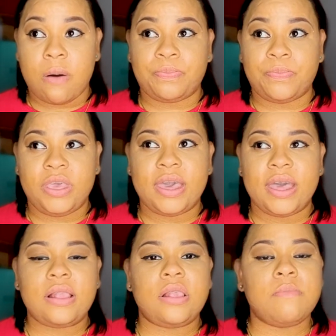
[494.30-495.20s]
You
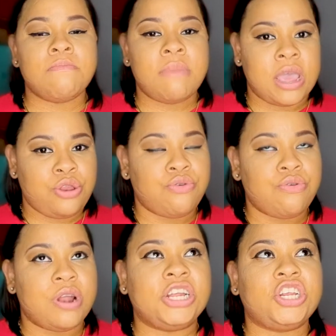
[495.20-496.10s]
get to make new
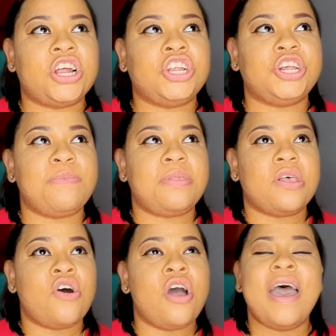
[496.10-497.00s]
relationships.
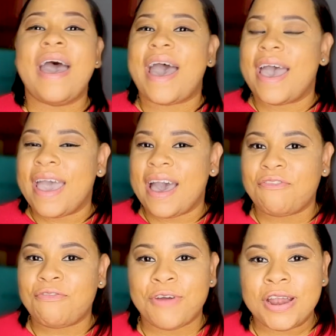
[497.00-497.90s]
So I
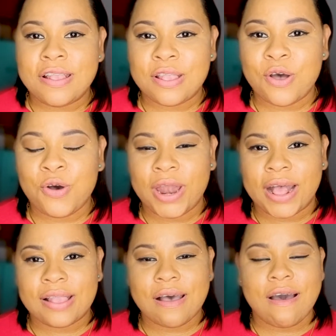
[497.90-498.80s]
have friends now
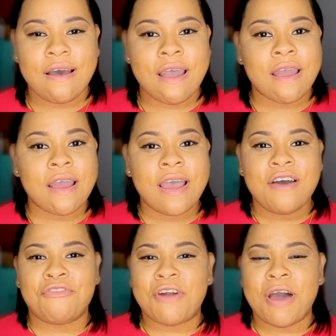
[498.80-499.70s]
that are
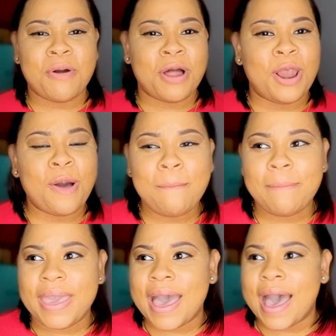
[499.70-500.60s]
from
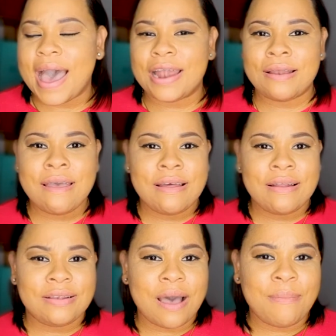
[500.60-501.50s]
Colombia and
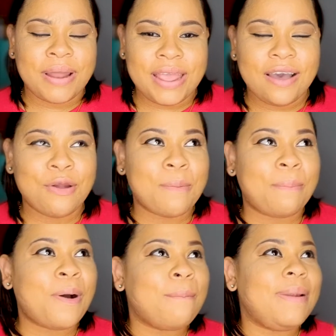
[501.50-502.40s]
Dominican
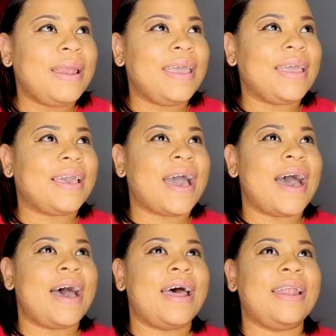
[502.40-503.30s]
Republic
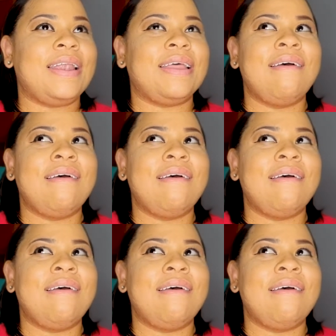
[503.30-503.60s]
and